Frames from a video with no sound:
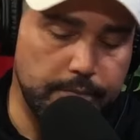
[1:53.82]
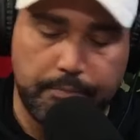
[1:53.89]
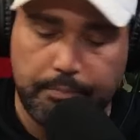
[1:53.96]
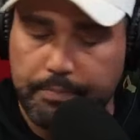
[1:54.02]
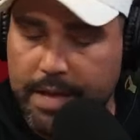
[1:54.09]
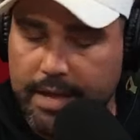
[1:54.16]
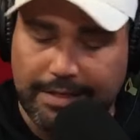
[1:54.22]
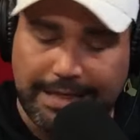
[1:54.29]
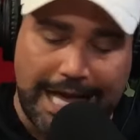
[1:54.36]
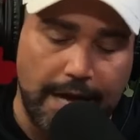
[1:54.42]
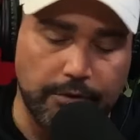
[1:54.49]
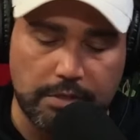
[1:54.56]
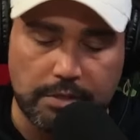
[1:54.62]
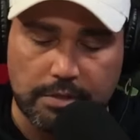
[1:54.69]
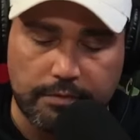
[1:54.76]
paying
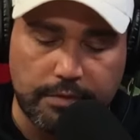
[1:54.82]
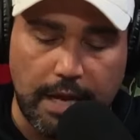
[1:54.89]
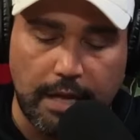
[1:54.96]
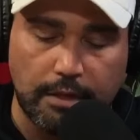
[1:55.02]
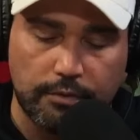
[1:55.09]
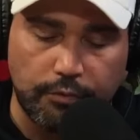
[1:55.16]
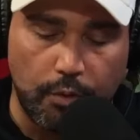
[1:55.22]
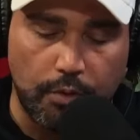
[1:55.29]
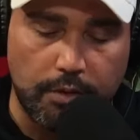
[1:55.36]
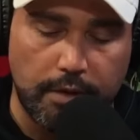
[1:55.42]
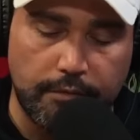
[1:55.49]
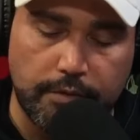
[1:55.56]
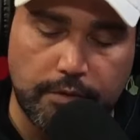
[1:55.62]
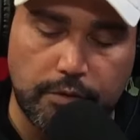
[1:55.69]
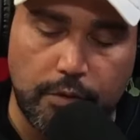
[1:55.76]
thousands of dollars for all your
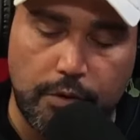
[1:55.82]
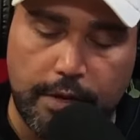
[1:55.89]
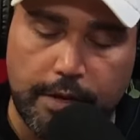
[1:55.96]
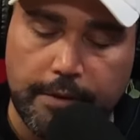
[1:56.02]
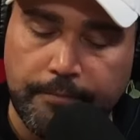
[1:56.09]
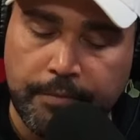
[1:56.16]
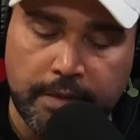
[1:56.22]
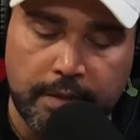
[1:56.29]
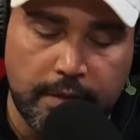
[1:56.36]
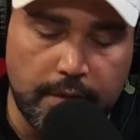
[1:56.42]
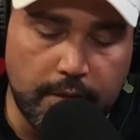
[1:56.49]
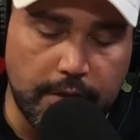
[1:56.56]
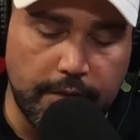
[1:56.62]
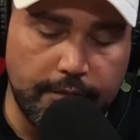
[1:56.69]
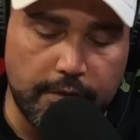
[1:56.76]
inventory.
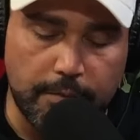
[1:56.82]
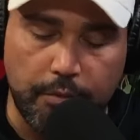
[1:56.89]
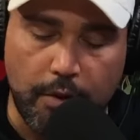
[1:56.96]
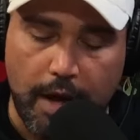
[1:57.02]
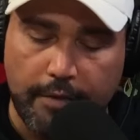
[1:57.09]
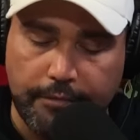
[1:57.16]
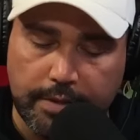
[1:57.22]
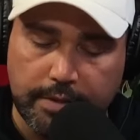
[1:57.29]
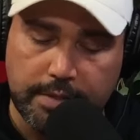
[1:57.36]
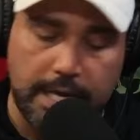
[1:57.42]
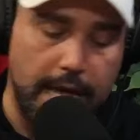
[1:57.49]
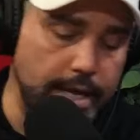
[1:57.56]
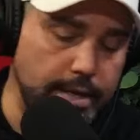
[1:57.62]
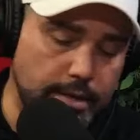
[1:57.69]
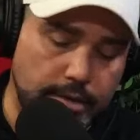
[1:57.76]
He'll give you the profits,
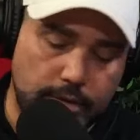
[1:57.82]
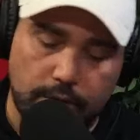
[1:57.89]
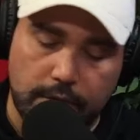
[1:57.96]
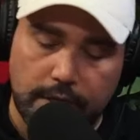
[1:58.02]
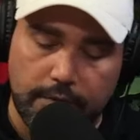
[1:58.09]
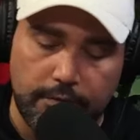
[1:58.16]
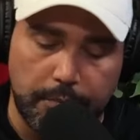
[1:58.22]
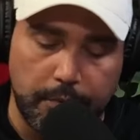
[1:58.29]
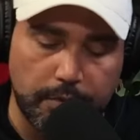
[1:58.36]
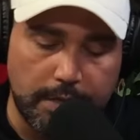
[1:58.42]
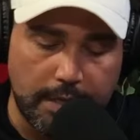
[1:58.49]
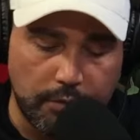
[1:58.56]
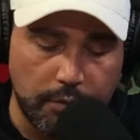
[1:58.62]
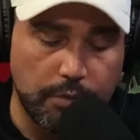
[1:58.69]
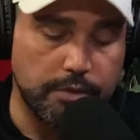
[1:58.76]
and you can even put
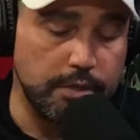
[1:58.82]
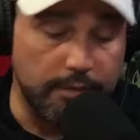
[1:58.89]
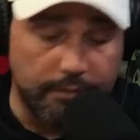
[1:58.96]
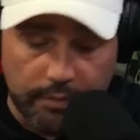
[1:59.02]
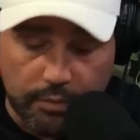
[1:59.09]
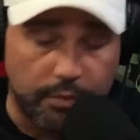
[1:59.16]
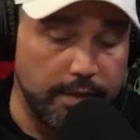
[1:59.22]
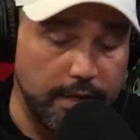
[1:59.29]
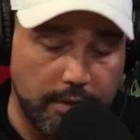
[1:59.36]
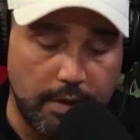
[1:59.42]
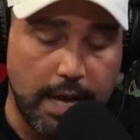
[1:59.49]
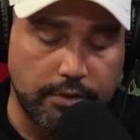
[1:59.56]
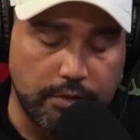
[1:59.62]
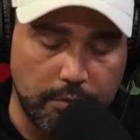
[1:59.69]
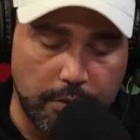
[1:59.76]
that towards the inventory that you
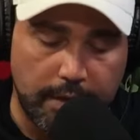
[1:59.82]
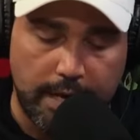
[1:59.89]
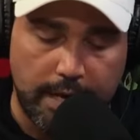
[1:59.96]
actually want to